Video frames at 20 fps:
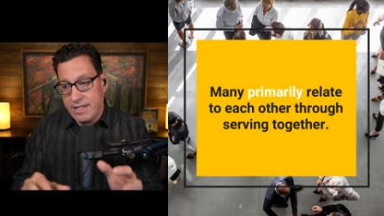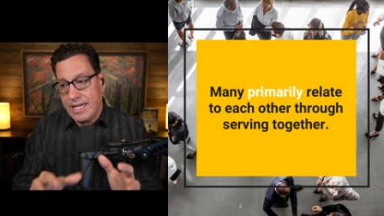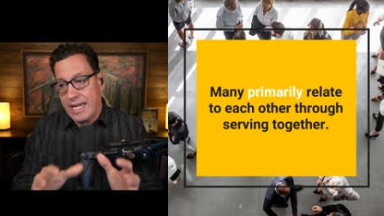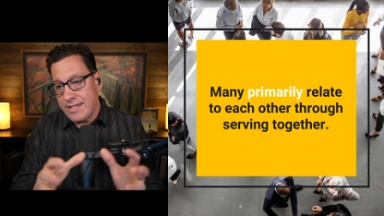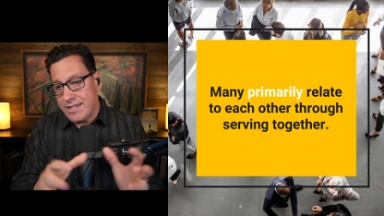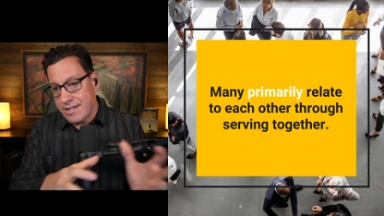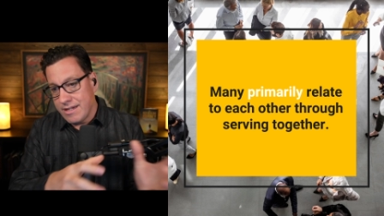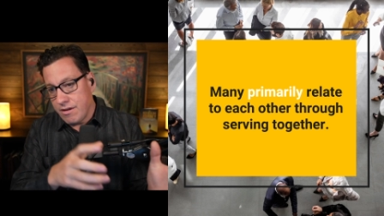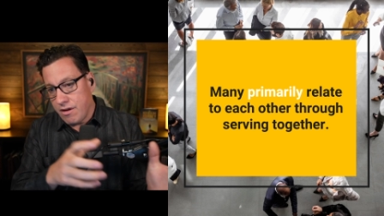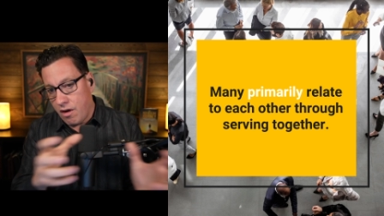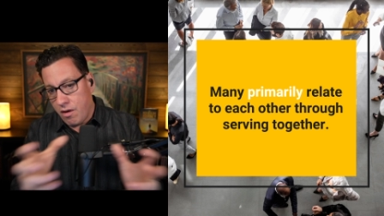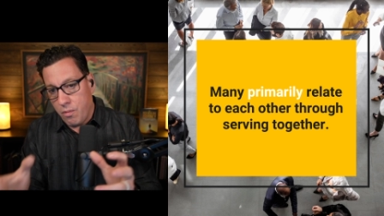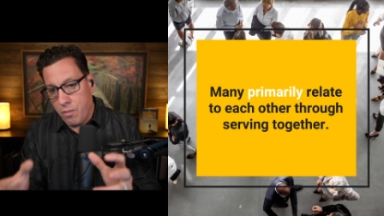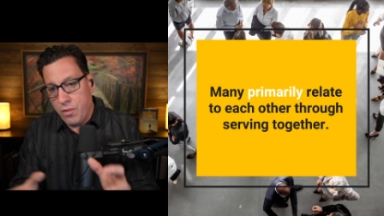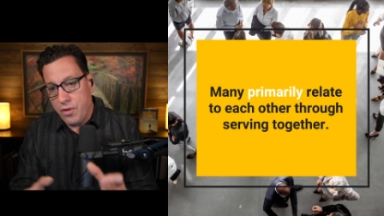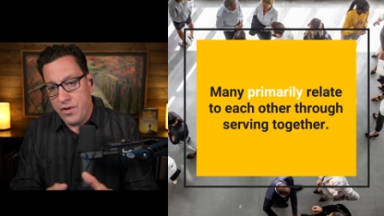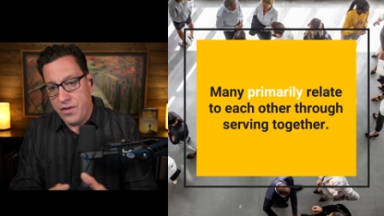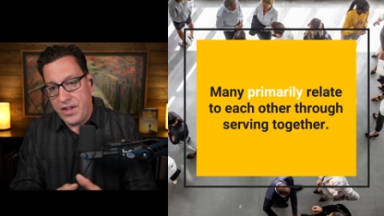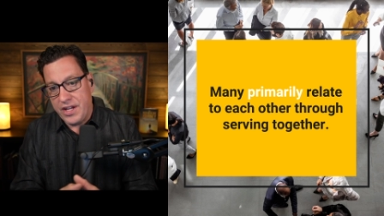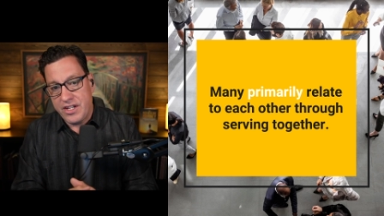That's a, a
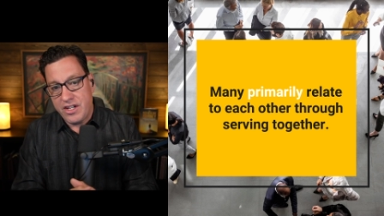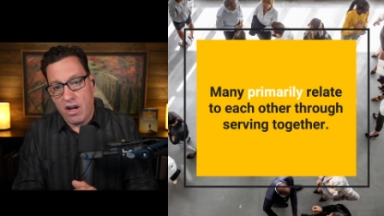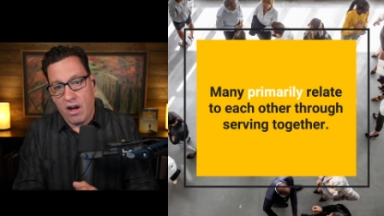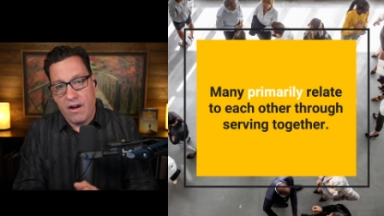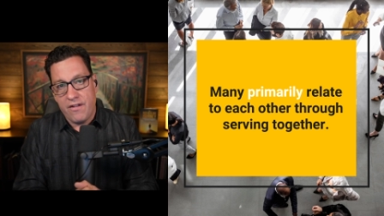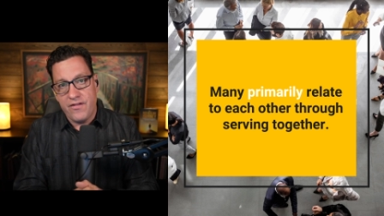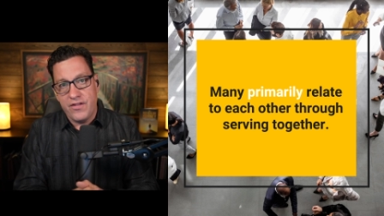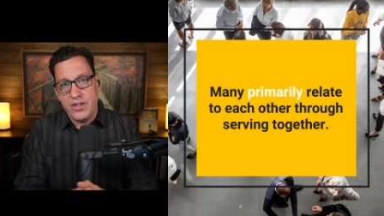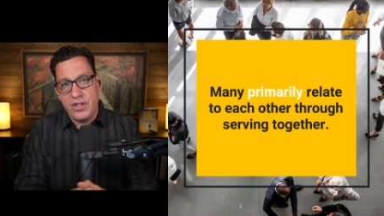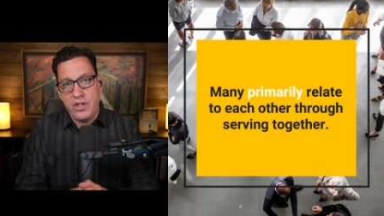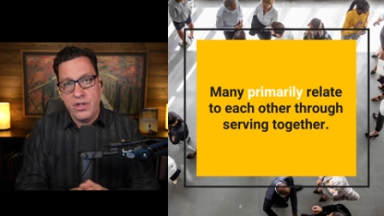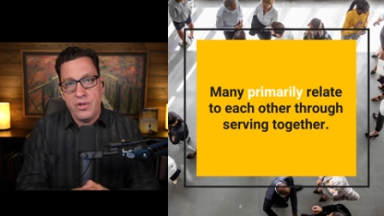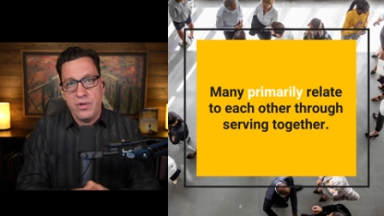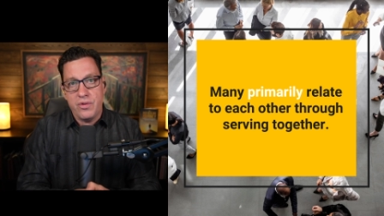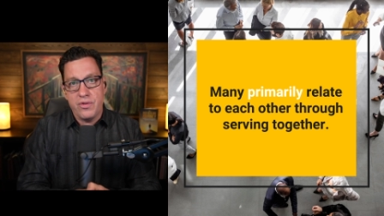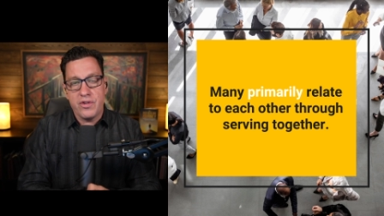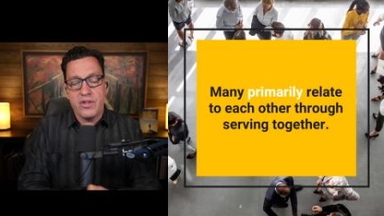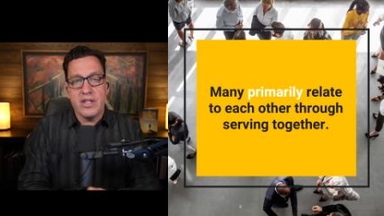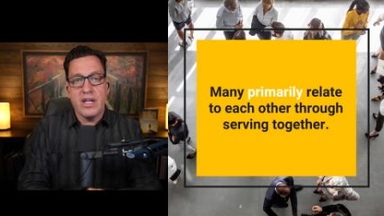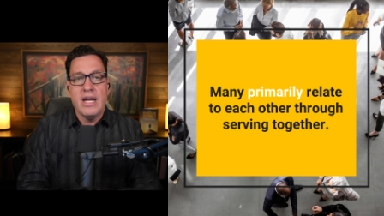word that's often
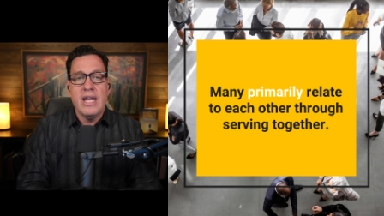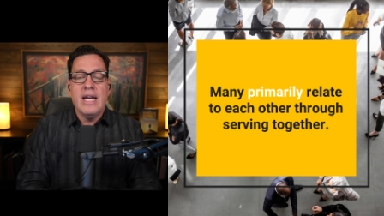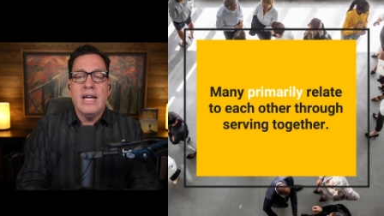used.